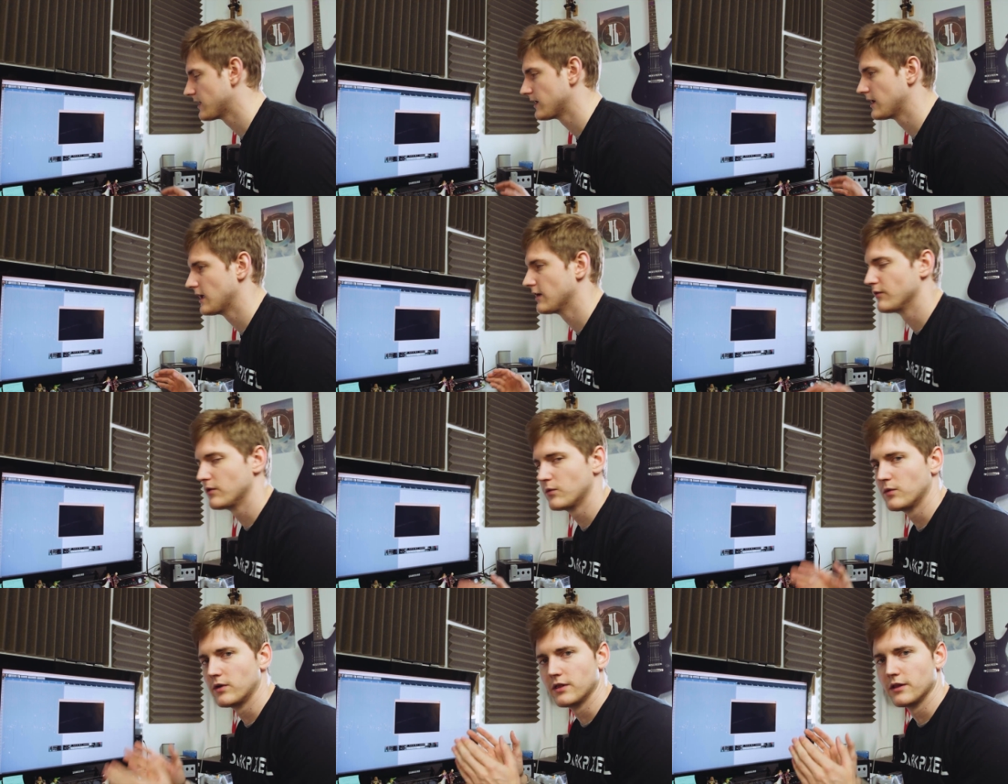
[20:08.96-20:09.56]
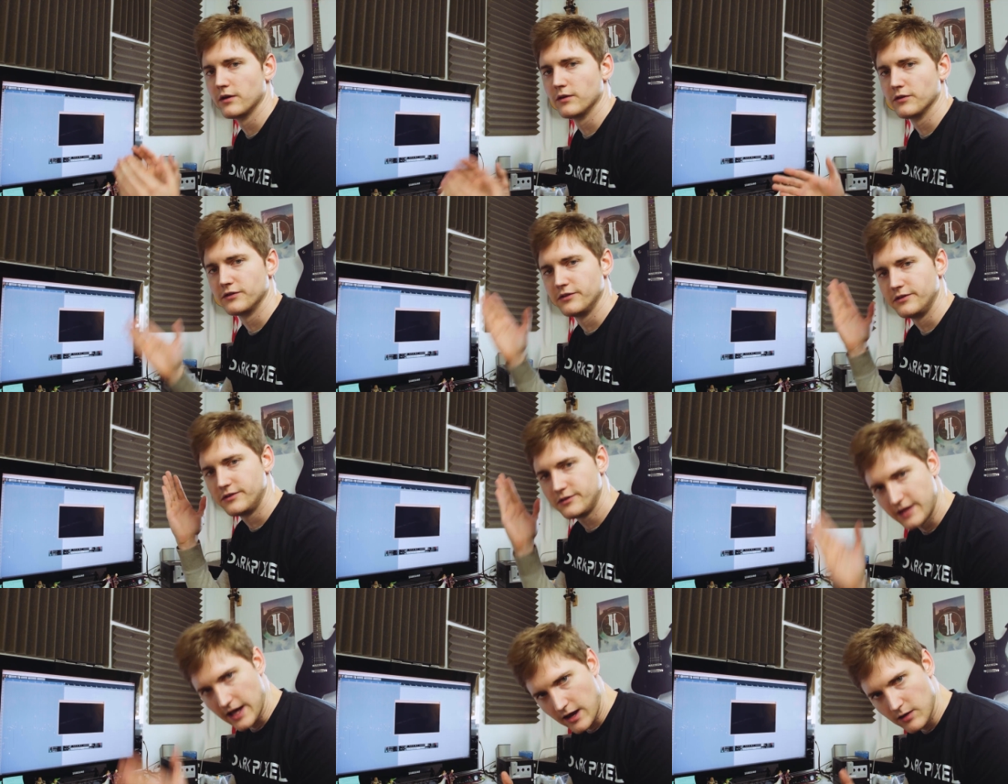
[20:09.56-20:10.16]
and every one of those
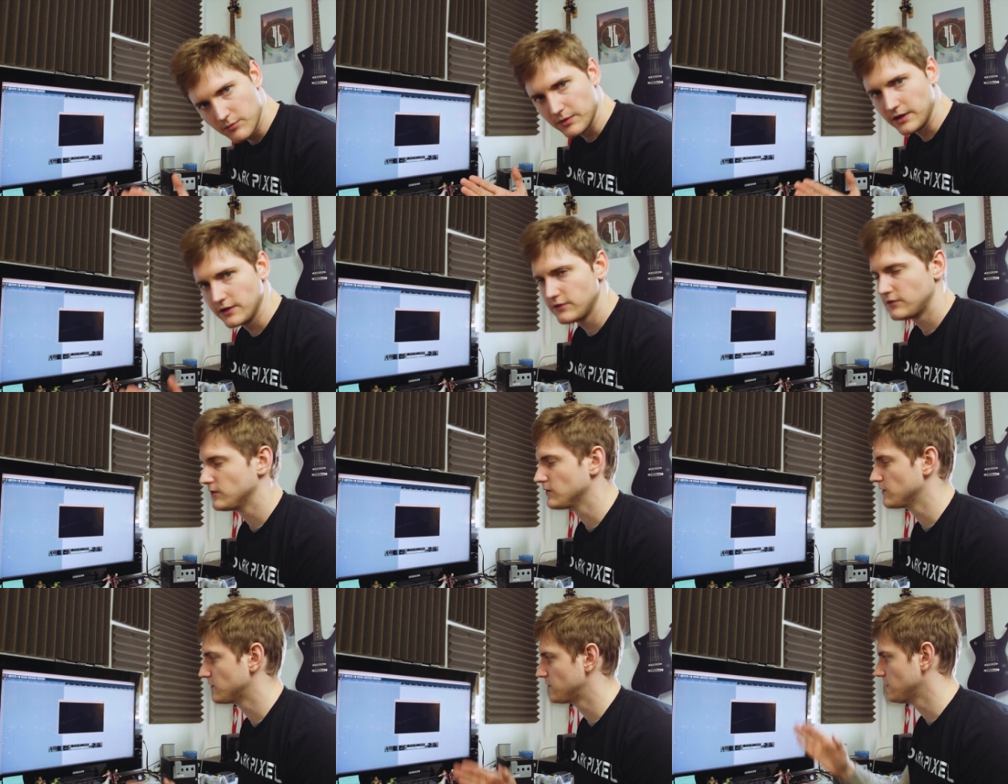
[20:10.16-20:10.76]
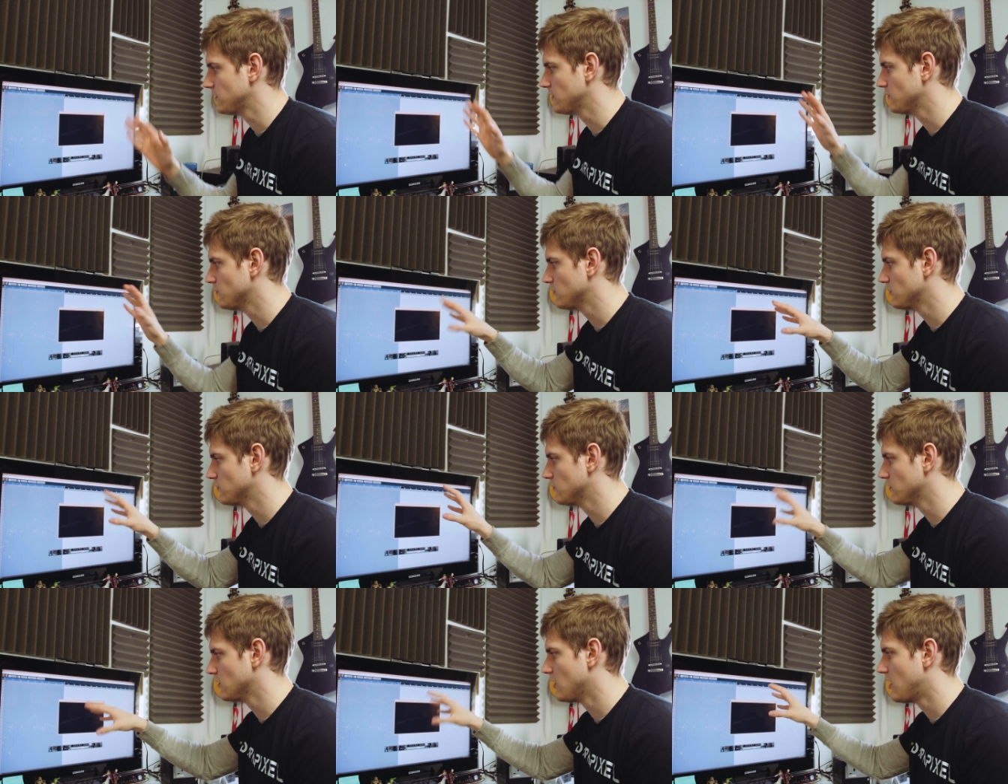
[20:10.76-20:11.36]
downbeats you see
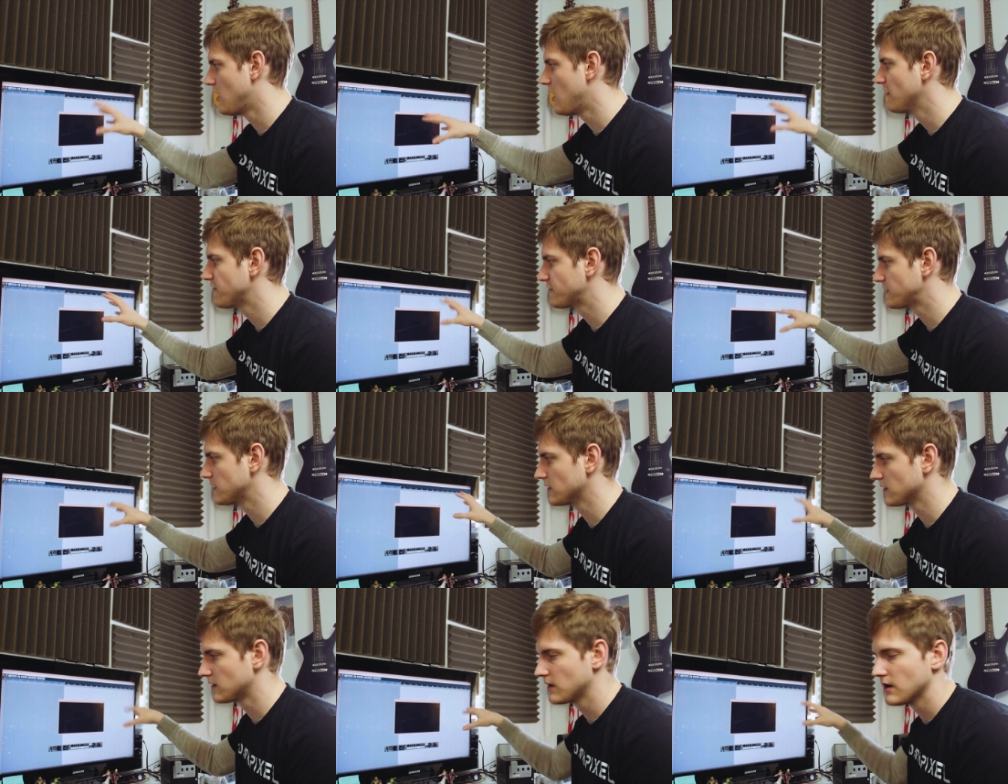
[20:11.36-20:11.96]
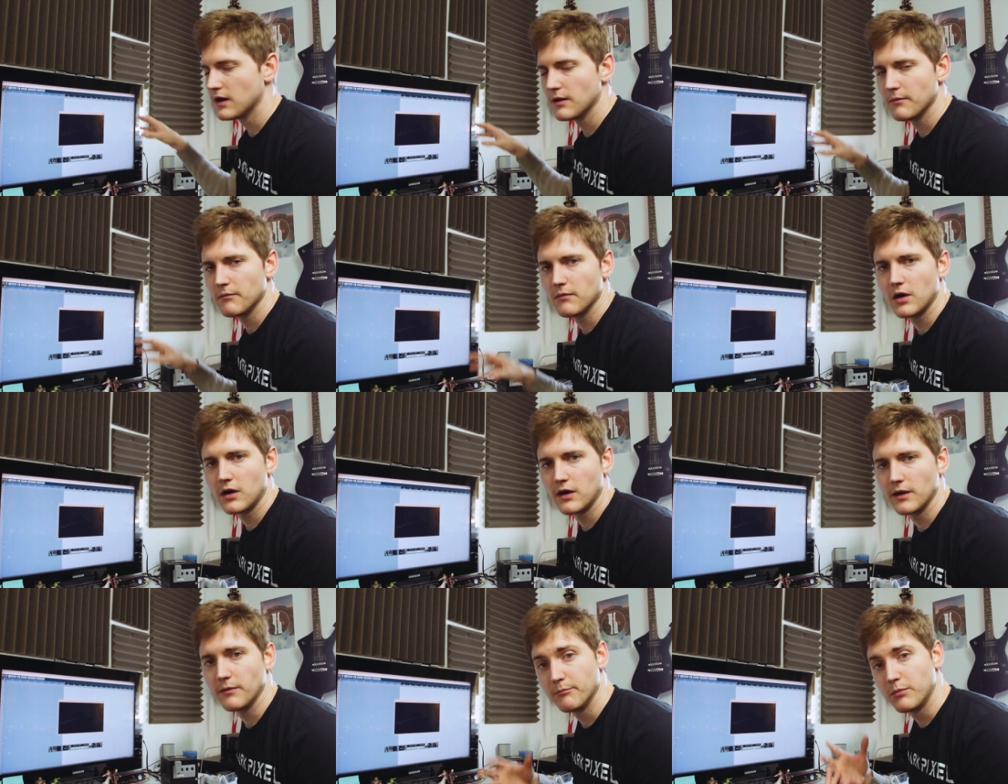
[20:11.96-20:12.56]
will often come
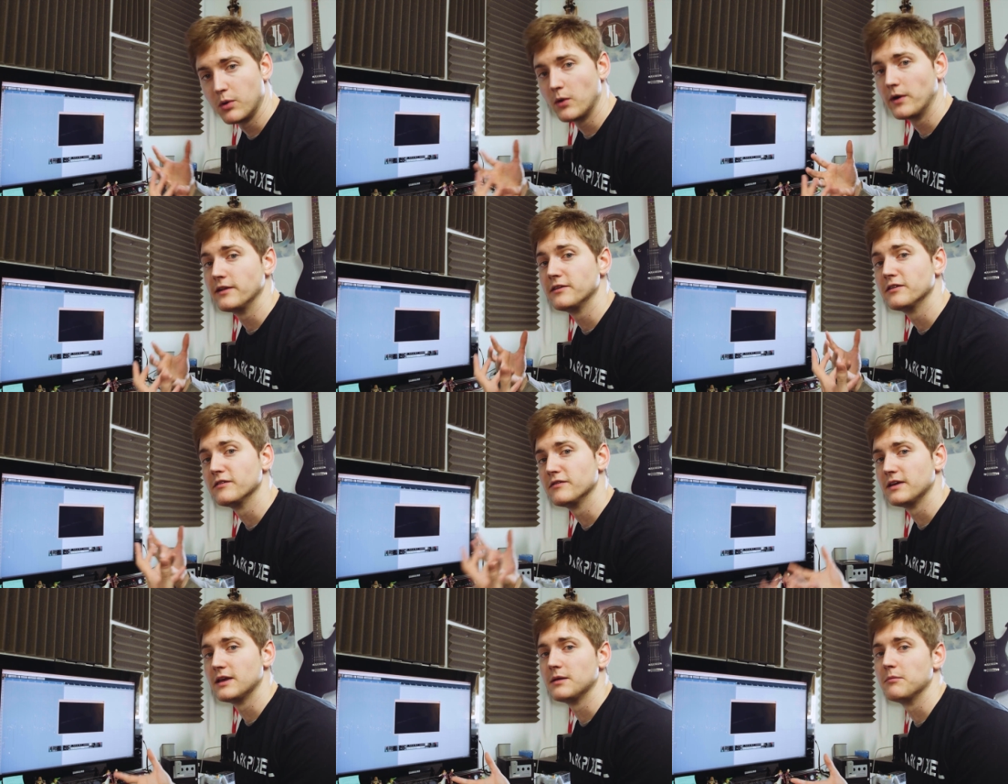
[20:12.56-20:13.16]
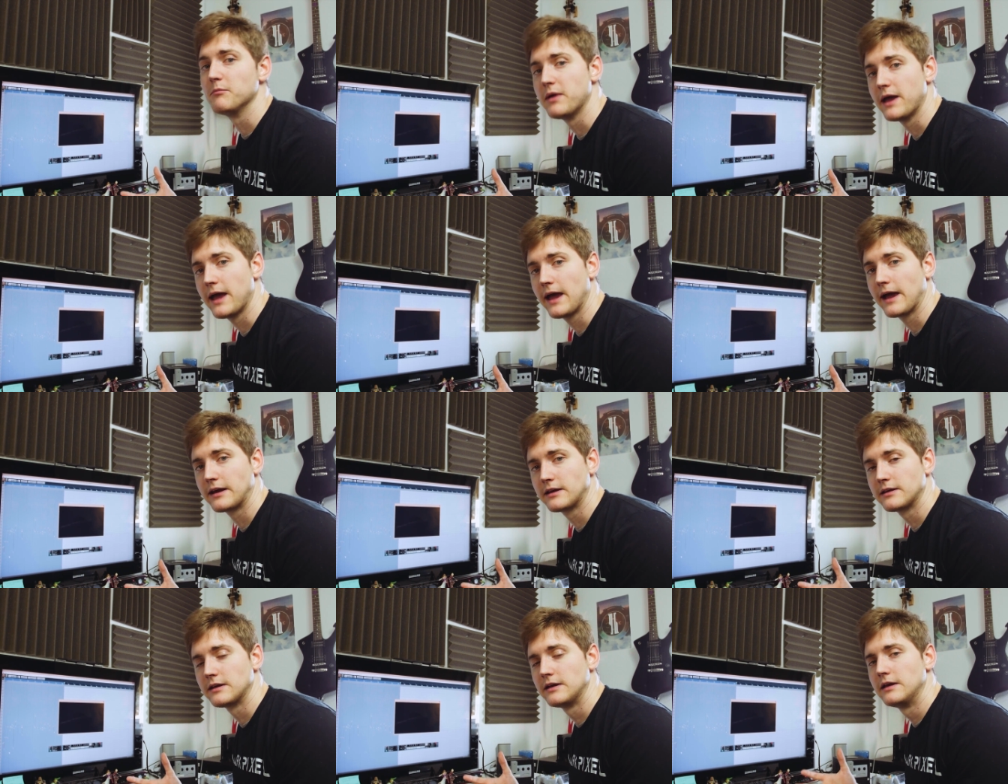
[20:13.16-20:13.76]
on points of
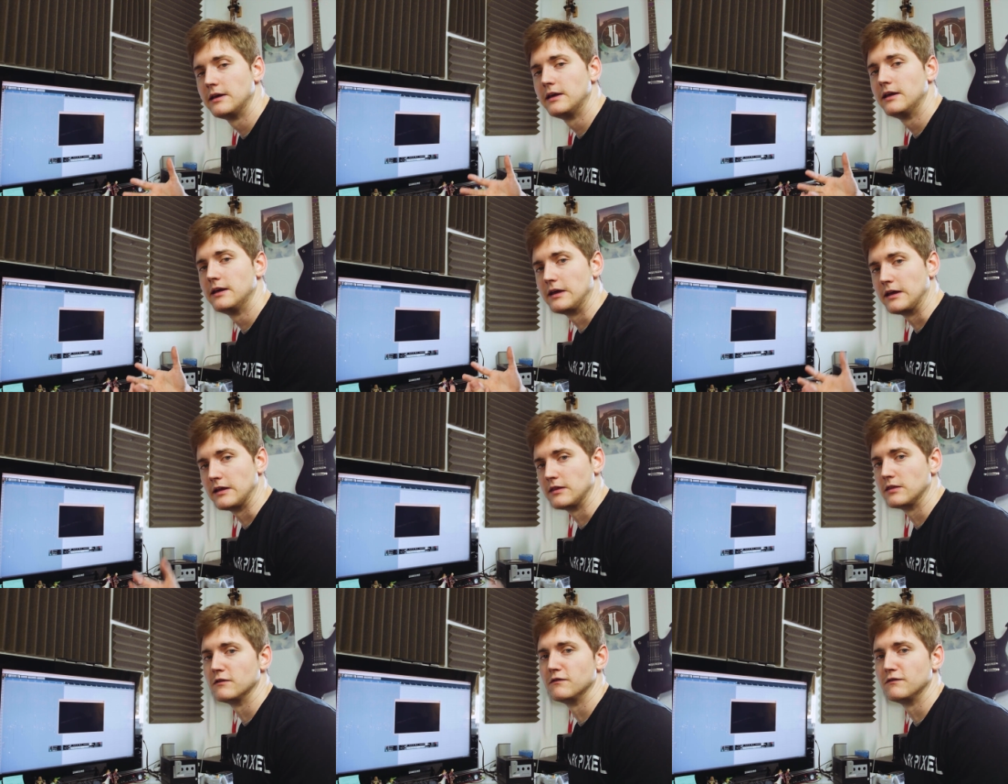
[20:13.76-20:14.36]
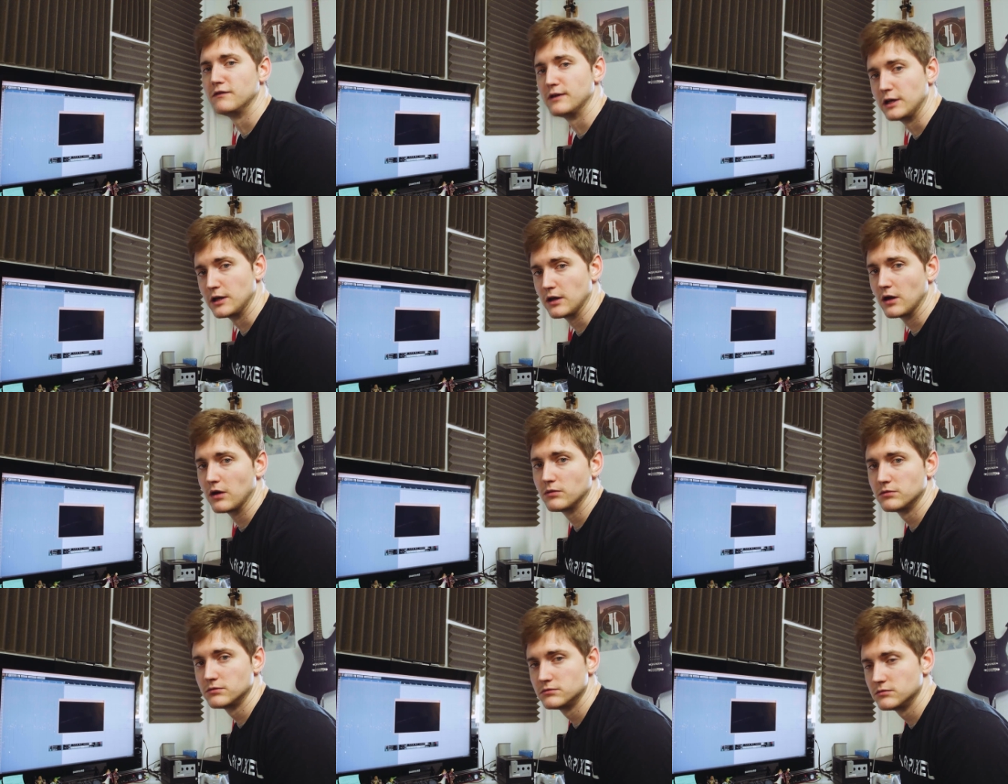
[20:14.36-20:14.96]
impact in the
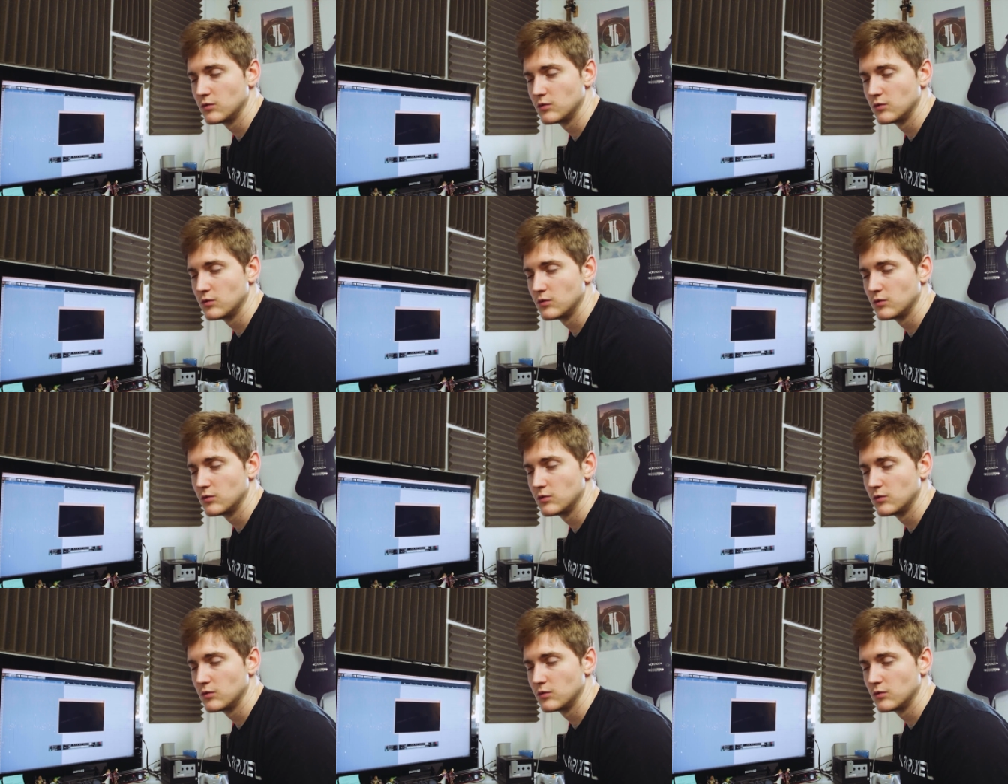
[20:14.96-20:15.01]
video.